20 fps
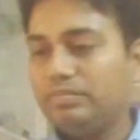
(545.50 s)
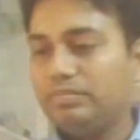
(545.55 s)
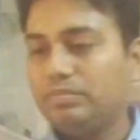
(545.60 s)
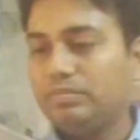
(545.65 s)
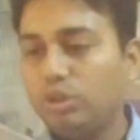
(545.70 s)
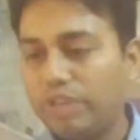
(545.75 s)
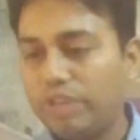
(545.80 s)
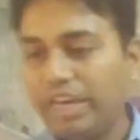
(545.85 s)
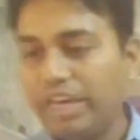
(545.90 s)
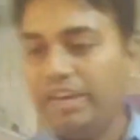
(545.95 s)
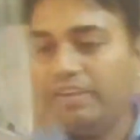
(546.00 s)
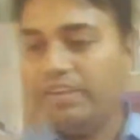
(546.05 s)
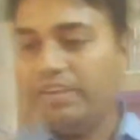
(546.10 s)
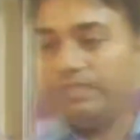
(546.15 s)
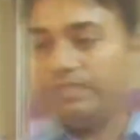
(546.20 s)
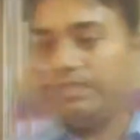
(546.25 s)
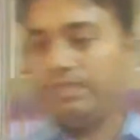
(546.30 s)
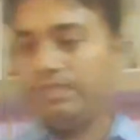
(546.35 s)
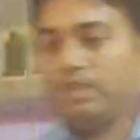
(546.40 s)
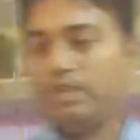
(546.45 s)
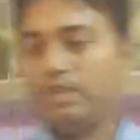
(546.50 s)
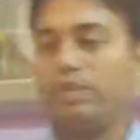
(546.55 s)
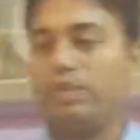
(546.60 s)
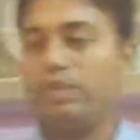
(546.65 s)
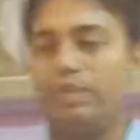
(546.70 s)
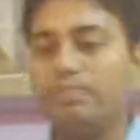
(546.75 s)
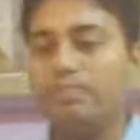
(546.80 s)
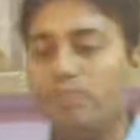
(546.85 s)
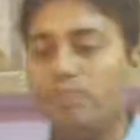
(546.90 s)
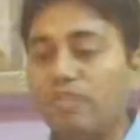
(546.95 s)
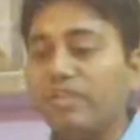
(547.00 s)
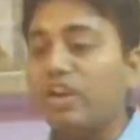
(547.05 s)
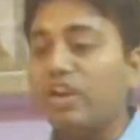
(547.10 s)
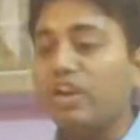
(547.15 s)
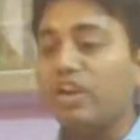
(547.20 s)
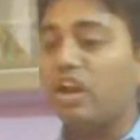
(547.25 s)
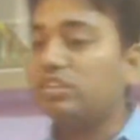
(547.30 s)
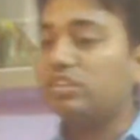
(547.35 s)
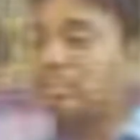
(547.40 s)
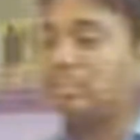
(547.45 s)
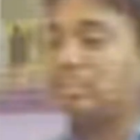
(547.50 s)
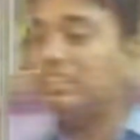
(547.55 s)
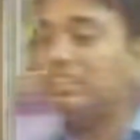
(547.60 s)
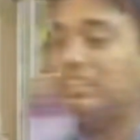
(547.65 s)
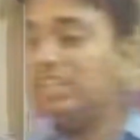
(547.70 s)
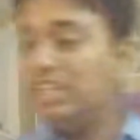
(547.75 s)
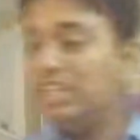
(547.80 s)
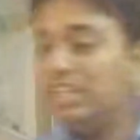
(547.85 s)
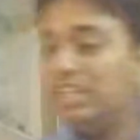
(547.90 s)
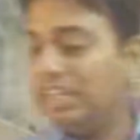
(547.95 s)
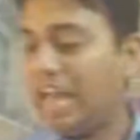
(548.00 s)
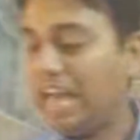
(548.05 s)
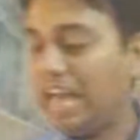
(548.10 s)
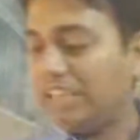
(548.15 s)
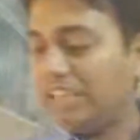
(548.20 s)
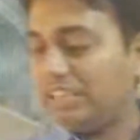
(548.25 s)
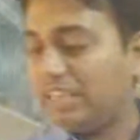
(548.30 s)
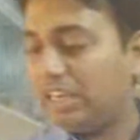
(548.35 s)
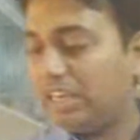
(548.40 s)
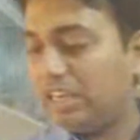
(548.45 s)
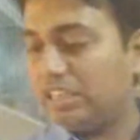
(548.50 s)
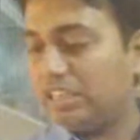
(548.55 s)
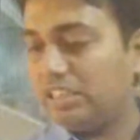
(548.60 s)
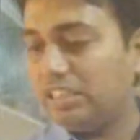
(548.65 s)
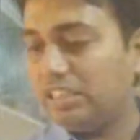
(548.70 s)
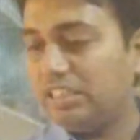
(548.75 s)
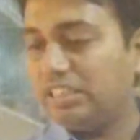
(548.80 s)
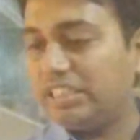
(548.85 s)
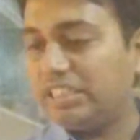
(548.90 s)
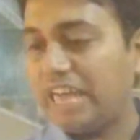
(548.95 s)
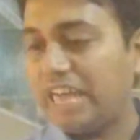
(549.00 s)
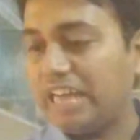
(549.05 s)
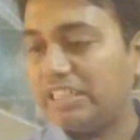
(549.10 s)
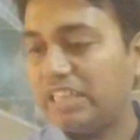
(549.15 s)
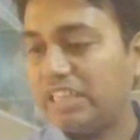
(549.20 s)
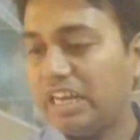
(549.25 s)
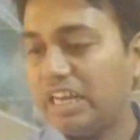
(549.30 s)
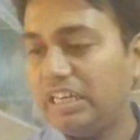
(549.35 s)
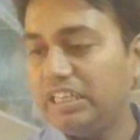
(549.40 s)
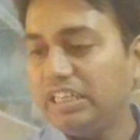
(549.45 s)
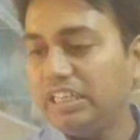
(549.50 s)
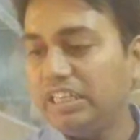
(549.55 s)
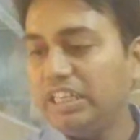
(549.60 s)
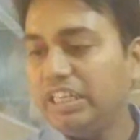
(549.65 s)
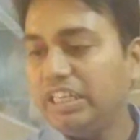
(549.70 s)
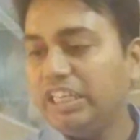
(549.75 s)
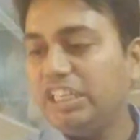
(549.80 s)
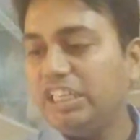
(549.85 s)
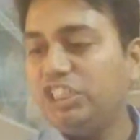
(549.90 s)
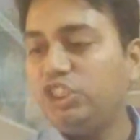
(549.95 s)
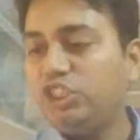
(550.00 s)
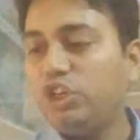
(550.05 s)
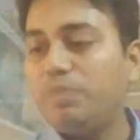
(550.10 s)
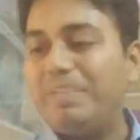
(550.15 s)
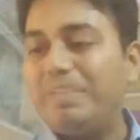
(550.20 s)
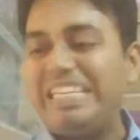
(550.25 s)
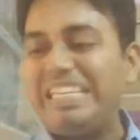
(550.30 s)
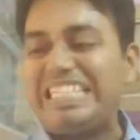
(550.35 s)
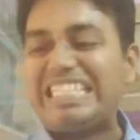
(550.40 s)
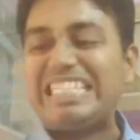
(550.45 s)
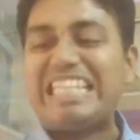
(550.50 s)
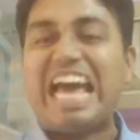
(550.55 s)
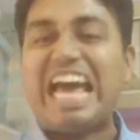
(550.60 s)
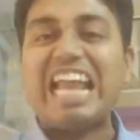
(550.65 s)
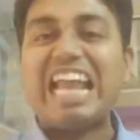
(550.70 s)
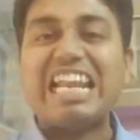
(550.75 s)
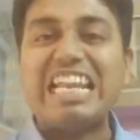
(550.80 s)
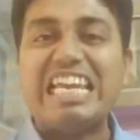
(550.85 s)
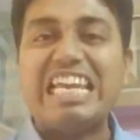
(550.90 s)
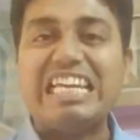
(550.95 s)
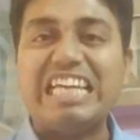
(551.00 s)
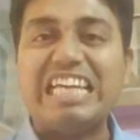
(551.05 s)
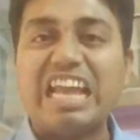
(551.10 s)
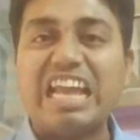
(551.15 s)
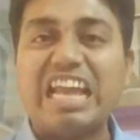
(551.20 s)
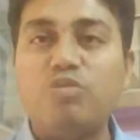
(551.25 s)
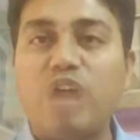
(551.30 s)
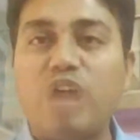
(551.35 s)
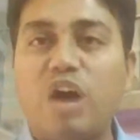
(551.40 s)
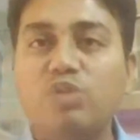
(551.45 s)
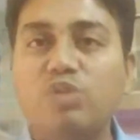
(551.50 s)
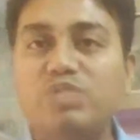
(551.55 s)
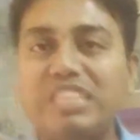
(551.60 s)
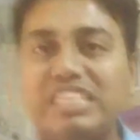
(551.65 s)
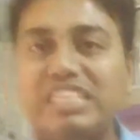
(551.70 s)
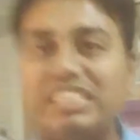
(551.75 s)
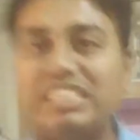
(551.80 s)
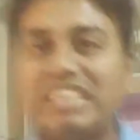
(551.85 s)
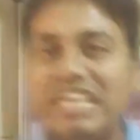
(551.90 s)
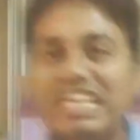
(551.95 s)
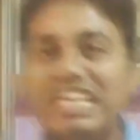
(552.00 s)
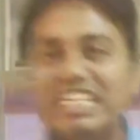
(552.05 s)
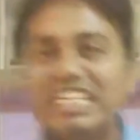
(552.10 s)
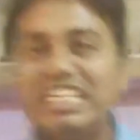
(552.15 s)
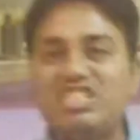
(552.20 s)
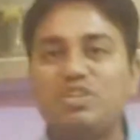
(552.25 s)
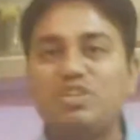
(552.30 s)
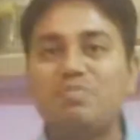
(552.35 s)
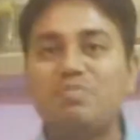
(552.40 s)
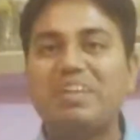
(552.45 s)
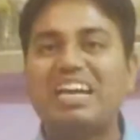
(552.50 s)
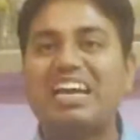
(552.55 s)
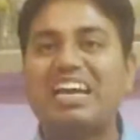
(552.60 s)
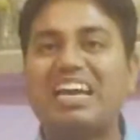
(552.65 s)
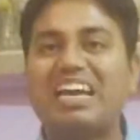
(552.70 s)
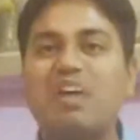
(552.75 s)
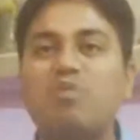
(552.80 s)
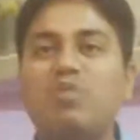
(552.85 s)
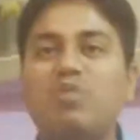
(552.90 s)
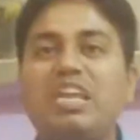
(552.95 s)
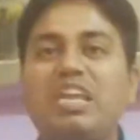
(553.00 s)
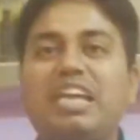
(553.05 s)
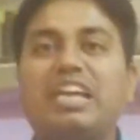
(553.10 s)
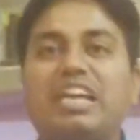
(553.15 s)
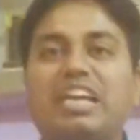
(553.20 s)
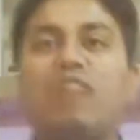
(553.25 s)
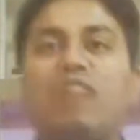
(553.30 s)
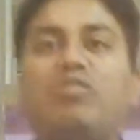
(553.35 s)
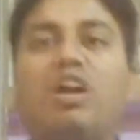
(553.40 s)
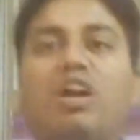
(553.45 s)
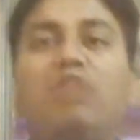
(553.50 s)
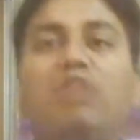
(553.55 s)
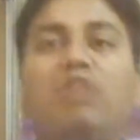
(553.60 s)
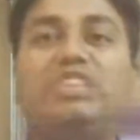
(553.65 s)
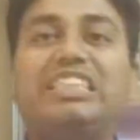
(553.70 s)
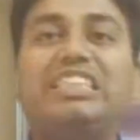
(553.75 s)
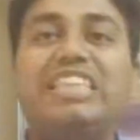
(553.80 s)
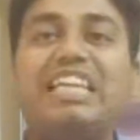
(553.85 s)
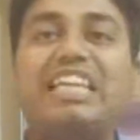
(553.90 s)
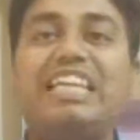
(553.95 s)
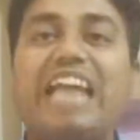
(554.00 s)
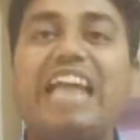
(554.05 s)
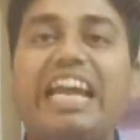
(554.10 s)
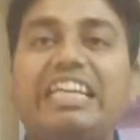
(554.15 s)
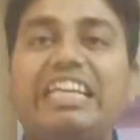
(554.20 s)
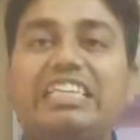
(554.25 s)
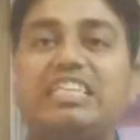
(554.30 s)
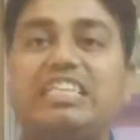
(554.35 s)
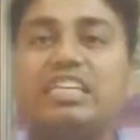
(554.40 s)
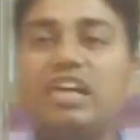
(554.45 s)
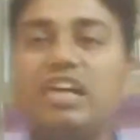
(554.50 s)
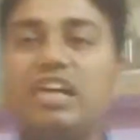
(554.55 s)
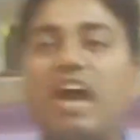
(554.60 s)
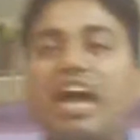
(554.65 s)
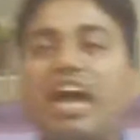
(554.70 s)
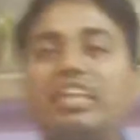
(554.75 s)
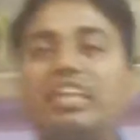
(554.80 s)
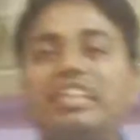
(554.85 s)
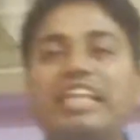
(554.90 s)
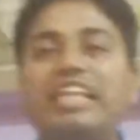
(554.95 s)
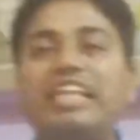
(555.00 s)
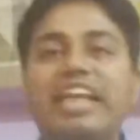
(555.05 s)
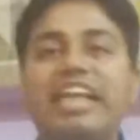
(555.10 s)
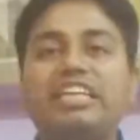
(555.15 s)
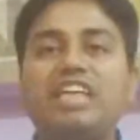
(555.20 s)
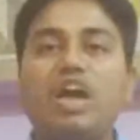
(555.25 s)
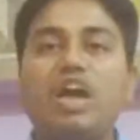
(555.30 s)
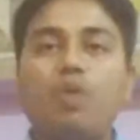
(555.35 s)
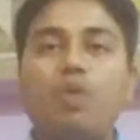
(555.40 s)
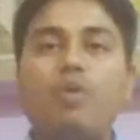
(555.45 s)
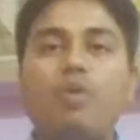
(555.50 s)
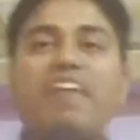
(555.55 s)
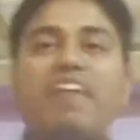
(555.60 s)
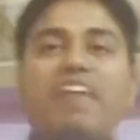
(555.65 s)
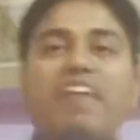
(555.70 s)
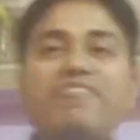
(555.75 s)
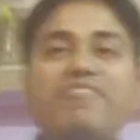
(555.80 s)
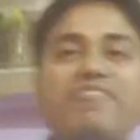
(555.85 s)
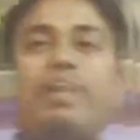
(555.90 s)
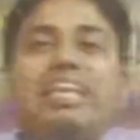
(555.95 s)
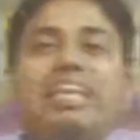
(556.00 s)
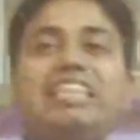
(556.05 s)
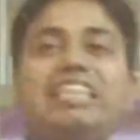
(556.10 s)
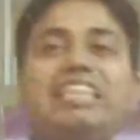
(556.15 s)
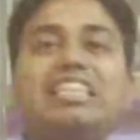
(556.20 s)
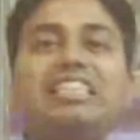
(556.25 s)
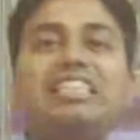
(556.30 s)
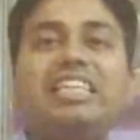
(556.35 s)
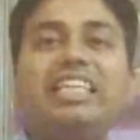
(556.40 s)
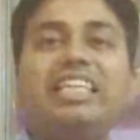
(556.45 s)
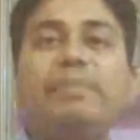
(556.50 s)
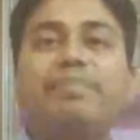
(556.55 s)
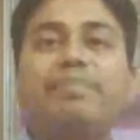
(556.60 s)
Okay? Okay. Moving on to this third stanza. He should be snarling around houses. He should be growling around houses at night. At night, when everybody is asleep,